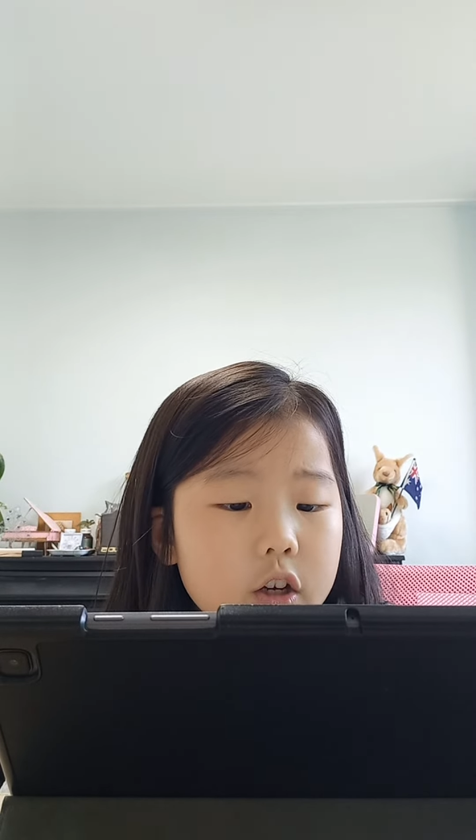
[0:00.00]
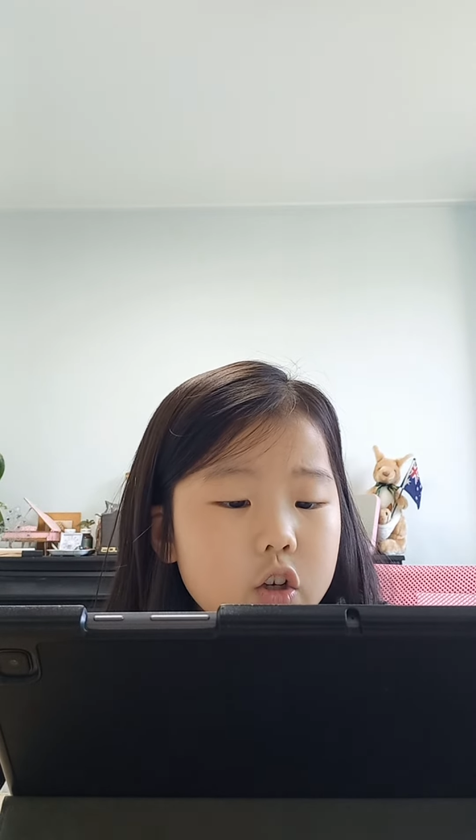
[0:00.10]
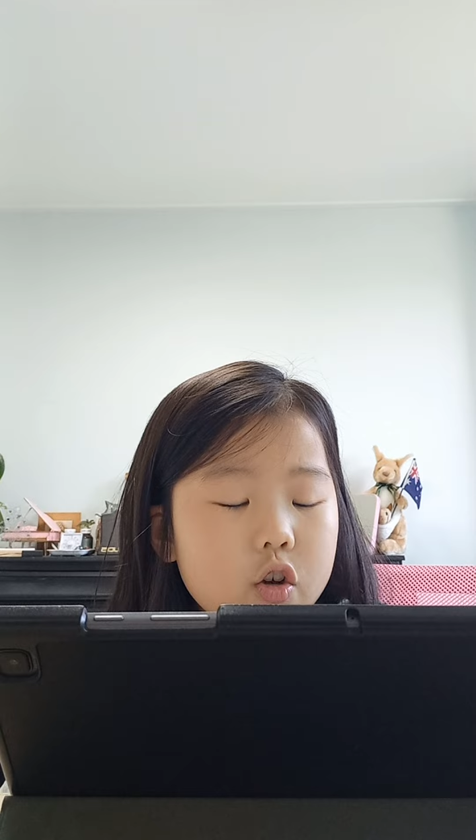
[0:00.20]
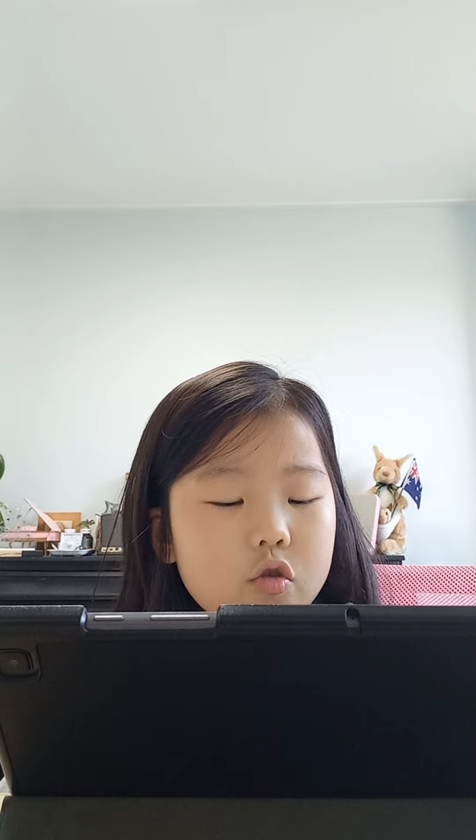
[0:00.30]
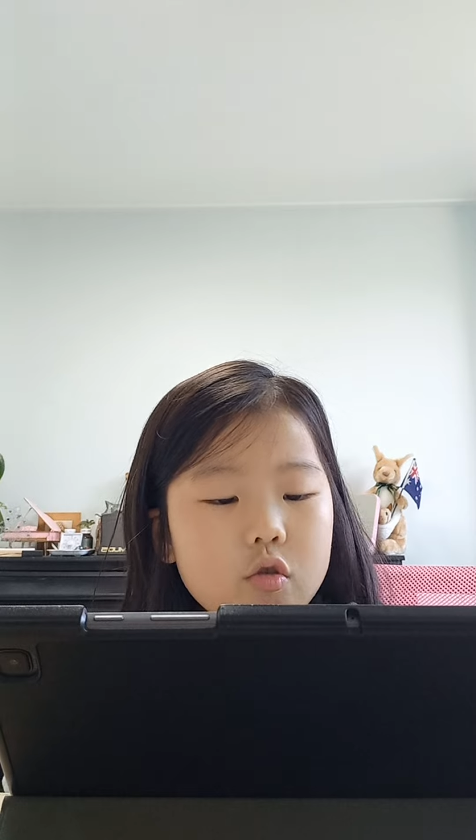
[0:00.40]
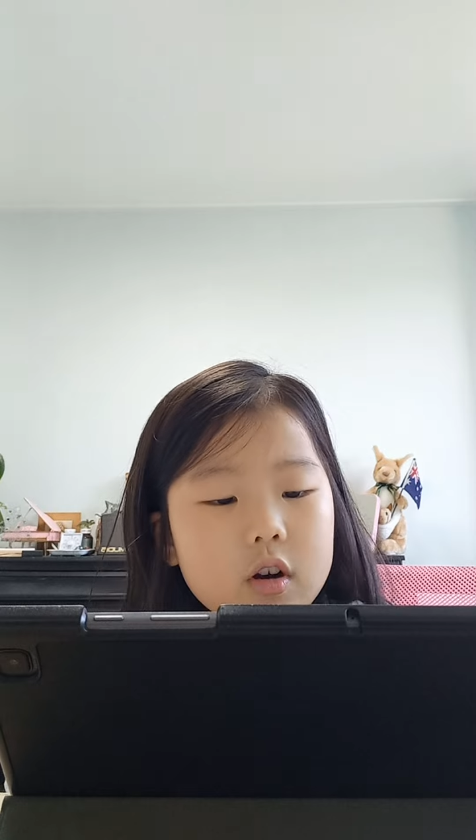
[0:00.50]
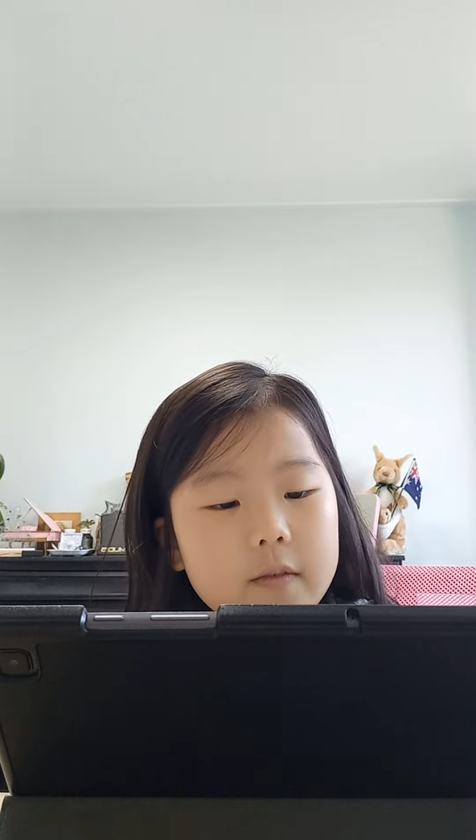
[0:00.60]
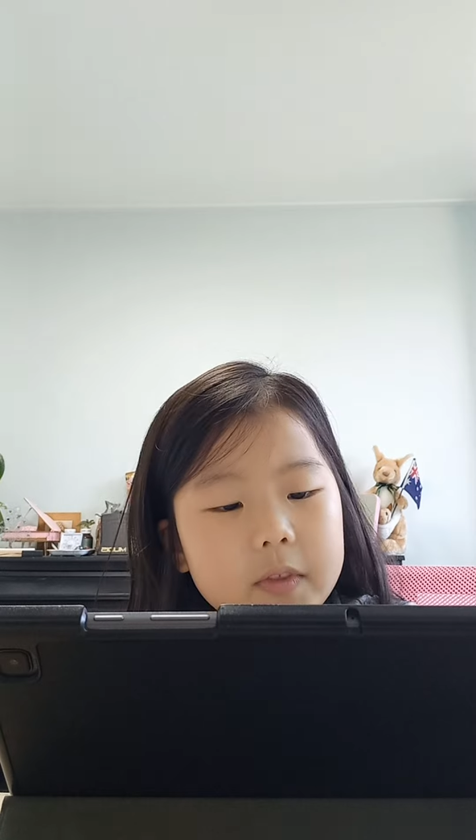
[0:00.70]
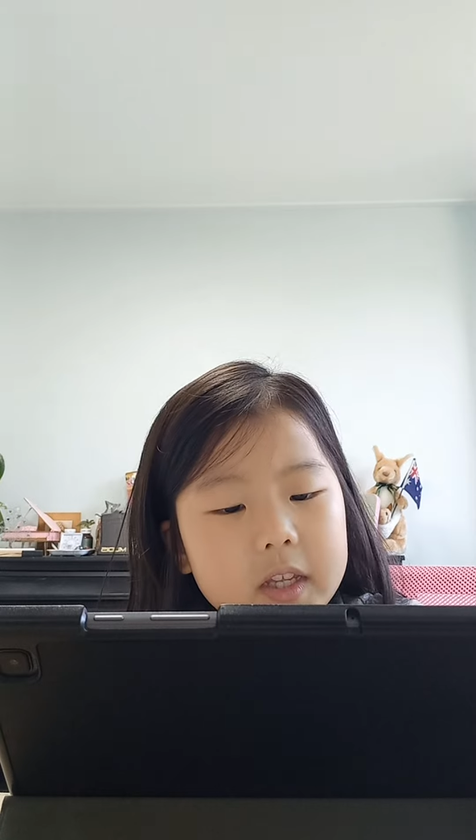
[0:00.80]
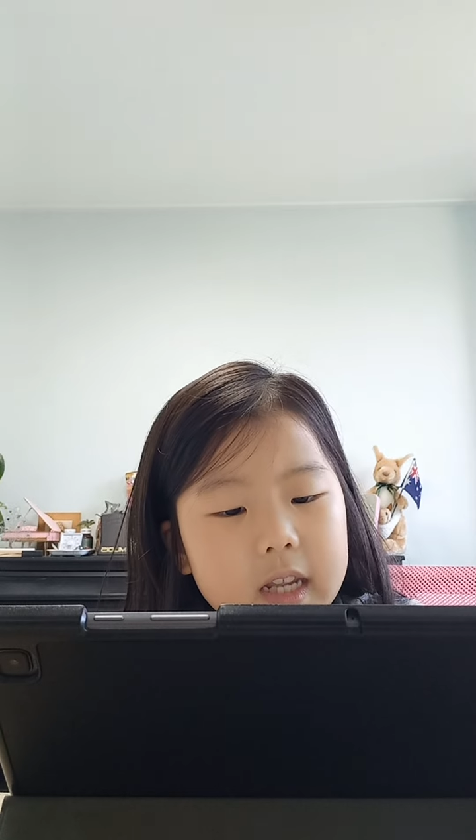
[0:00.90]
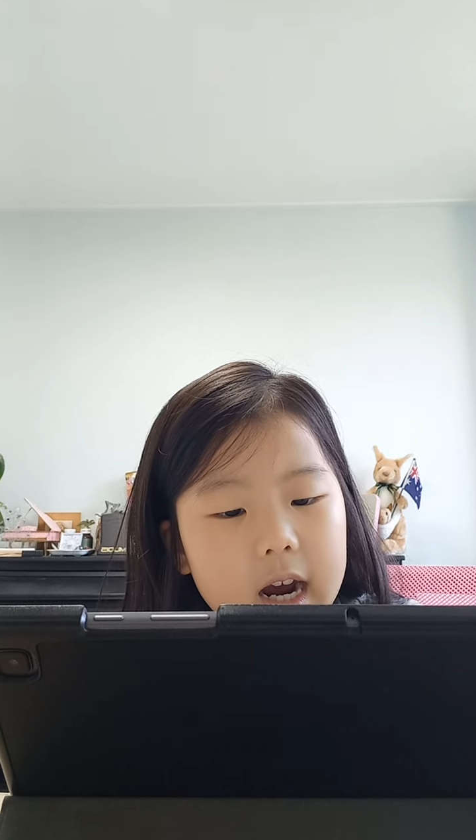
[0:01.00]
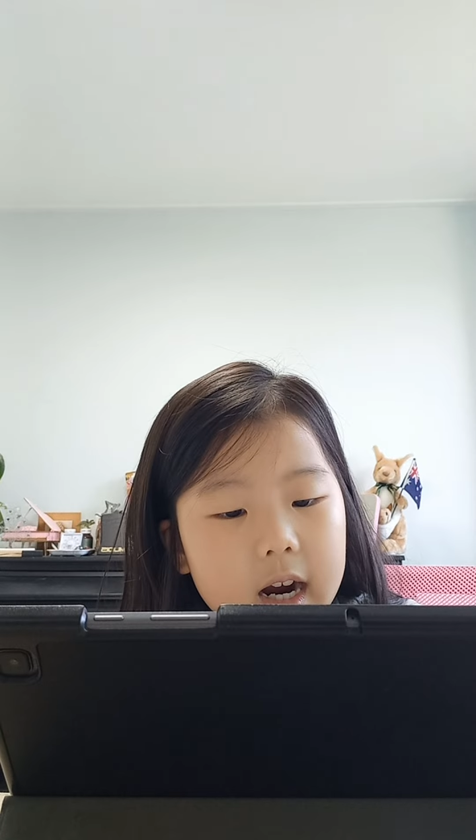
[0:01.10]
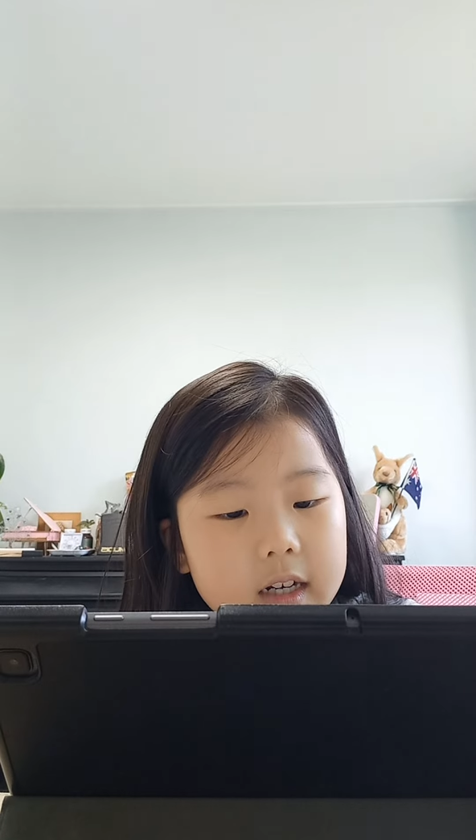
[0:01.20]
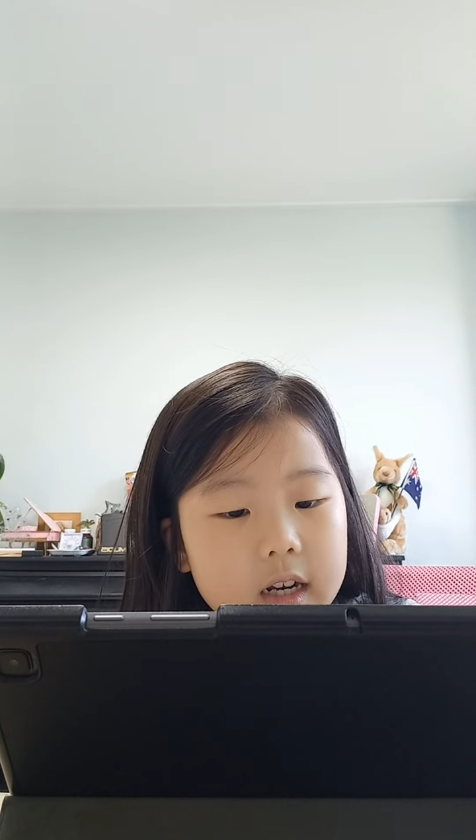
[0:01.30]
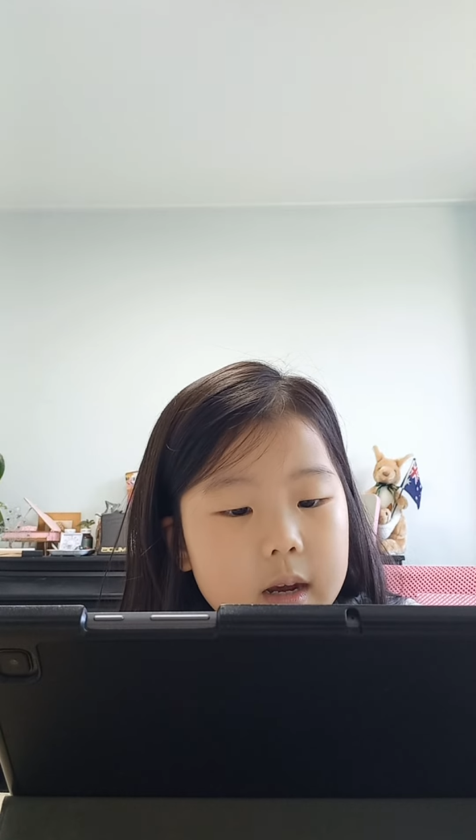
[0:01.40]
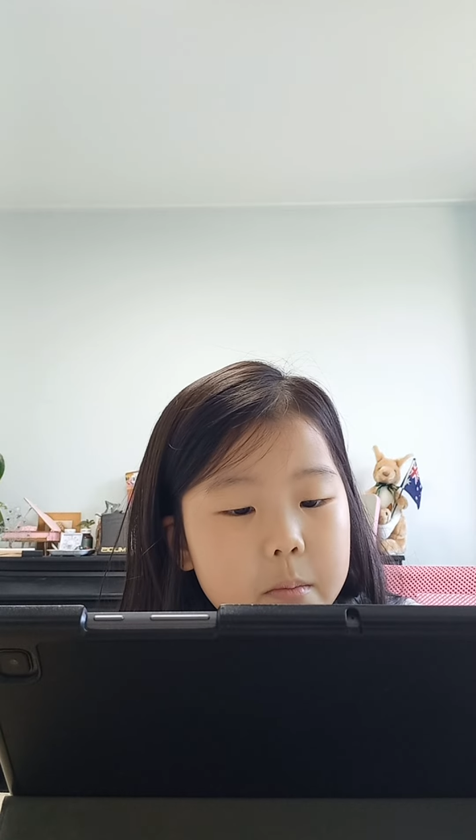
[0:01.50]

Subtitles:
tune of the tide.